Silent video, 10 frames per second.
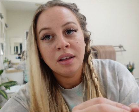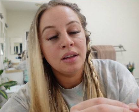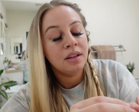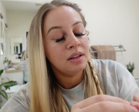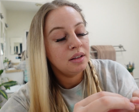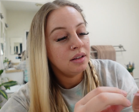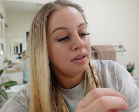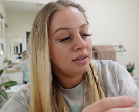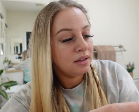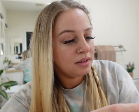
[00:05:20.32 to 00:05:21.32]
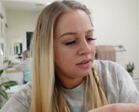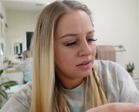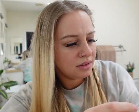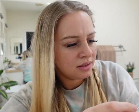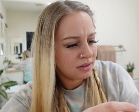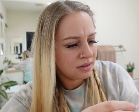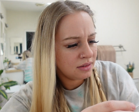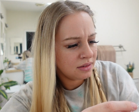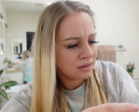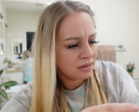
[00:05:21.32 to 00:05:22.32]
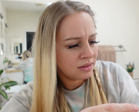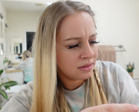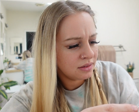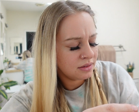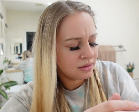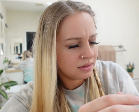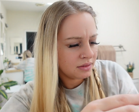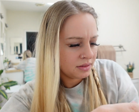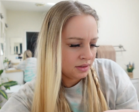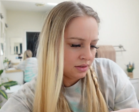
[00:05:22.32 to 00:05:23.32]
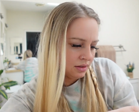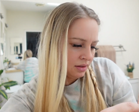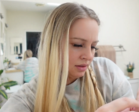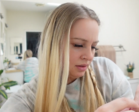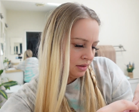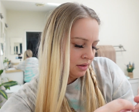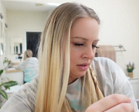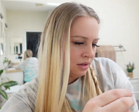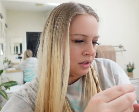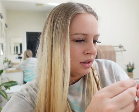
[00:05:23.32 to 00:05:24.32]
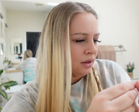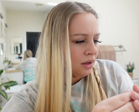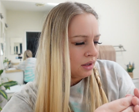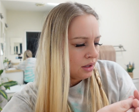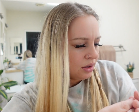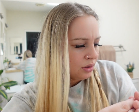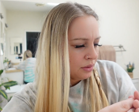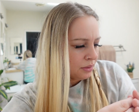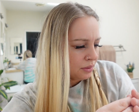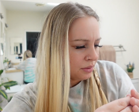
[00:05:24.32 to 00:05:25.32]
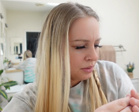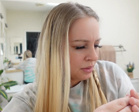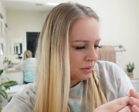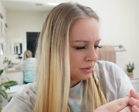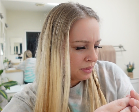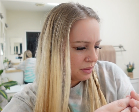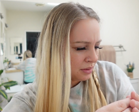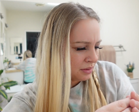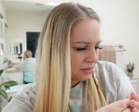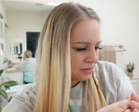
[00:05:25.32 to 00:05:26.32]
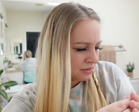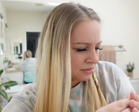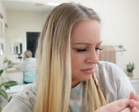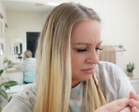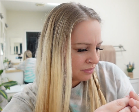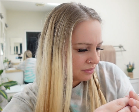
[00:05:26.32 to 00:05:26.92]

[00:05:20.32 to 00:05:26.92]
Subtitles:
Nothing is said.